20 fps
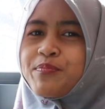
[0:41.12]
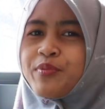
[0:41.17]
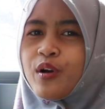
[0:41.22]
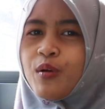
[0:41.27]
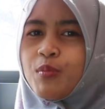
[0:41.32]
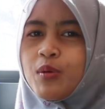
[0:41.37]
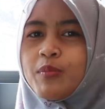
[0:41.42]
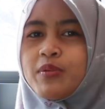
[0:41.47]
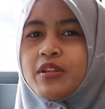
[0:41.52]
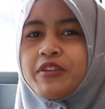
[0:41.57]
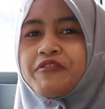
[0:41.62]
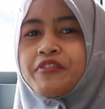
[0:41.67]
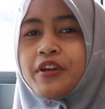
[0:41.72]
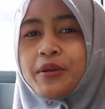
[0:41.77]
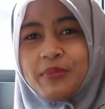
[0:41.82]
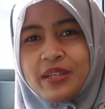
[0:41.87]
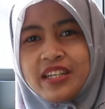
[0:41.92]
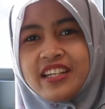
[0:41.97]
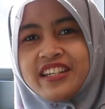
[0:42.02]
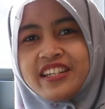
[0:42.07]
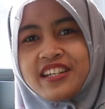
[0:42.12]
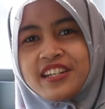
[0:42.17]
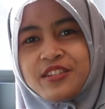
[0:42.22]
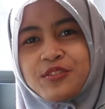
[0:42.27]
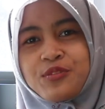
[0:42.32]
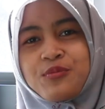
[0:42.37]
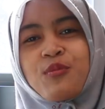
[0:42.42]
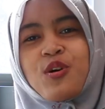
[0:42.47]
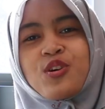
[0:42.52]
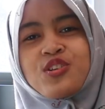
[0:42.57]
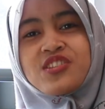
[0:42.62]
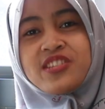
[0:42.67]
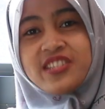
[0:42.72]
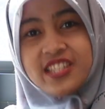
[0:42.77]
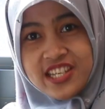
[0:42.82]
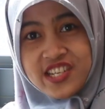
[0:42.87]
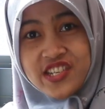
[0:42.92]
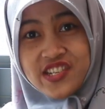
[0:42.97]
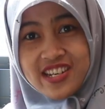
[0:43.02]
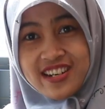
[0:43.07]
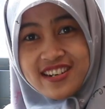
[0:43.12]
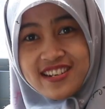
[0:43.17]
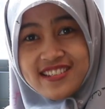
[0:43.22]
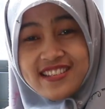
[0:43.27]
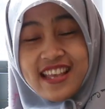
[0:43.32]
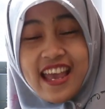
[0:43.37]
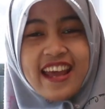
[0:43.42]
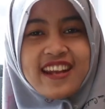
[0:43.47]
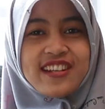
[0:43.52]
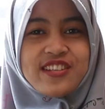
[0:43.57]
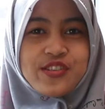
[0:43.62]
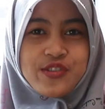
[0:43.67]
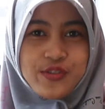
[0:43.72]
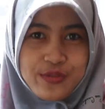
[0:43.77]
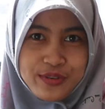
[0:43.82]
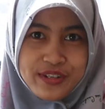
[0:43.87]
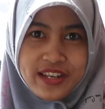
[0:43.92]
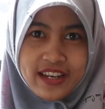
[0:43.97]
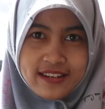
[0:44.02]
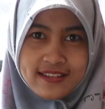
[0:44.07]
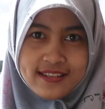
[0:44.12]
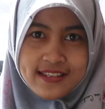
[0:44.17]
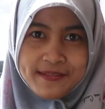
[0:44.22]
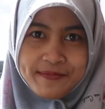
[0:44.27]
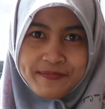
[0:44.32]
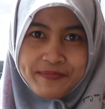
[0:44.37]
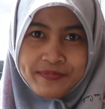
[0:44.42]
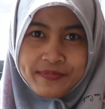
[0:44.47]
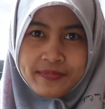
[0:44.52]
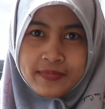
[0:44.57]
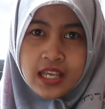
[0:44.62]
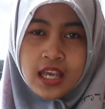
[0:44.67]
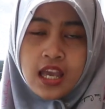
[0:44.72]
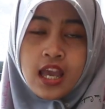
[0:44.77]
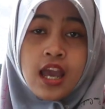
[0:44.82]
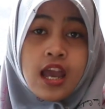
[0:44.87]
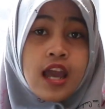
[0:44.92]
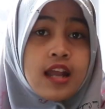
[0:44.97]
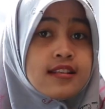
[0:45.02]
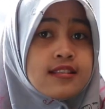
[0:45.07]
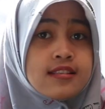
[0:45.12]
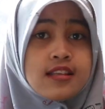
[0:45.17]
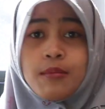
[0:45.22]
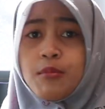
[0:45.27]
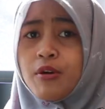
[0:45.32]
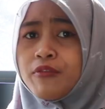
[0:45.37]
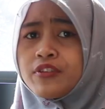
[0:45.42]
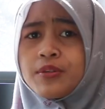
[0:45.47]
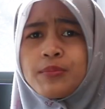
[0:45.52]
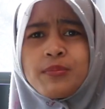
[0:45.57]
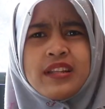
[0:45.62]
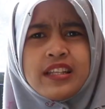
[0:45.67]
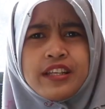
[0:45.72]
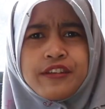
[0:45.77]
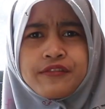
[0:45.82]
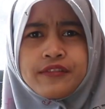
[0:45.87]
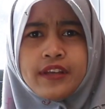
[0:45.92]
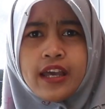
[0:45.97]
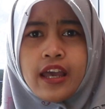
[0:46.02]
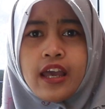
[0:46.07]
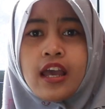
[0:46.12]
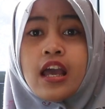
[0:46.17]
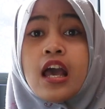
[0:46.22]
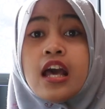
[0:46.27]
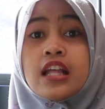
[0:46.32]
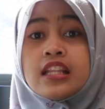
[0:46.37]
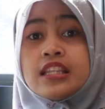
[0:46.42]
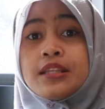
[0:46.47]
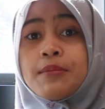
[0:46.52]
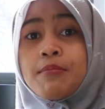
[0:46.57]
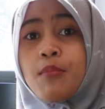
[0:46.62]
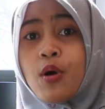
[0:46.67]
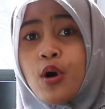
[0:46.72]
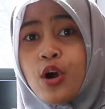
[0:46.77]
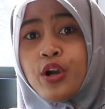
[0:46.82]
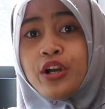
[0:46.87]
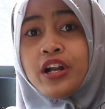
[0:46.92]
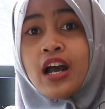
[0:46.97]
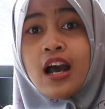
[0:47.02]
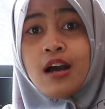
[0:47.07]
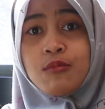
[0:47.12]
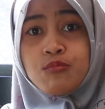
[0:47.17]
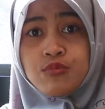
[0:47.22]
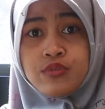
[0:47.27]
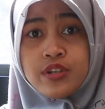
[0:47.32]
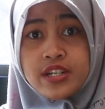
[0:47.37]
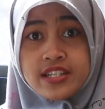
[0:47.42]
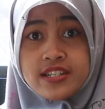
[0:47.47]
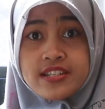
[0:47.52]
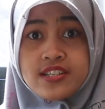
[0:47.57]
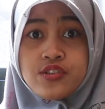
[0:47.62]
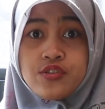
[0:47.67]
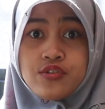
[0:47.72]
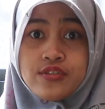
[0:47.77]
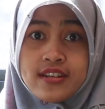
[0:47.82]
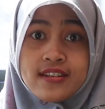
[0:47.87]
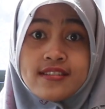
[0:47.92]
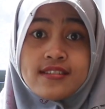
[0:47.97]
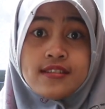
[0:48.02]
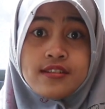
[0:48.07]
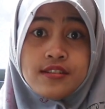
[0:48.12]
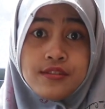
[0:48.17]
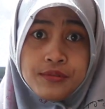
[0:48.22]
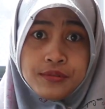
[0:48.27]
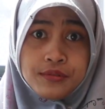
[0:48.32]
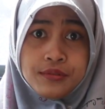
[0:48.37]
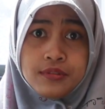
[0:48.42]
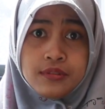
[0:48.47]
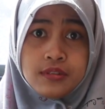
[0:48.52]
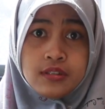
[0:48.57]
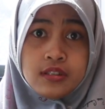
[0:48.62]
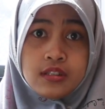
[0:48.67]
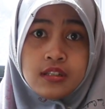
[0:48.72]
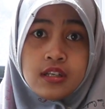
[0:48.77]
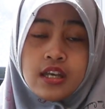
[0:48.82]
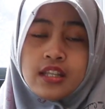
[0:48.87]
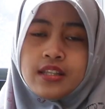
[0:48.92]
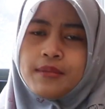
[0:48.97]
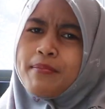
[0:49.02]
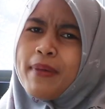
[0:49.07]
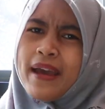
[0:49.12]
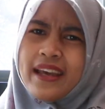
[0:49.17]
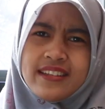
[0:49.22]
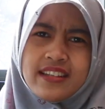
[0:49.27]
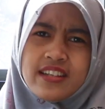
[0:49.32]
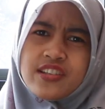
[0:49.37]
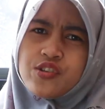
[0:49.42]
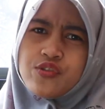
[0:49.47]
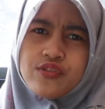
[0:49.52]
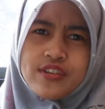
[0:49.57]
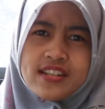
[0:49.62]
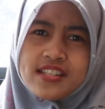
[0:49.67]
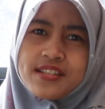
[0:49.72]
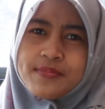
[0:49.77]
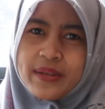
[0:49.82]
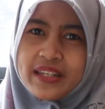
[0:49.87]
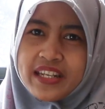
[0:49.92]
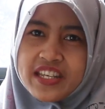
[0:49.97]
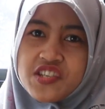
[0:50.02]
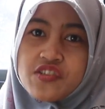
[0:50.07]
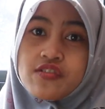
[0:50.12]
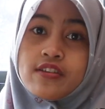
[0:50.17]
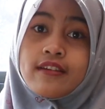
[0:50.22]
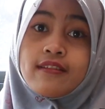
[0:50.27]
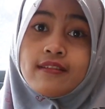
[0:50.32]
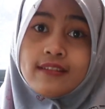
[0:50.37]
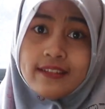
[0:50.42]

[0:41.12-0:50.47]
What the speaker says: probably familiar to most teachers and students. And some of them believe that the more homework students do, the better students manage their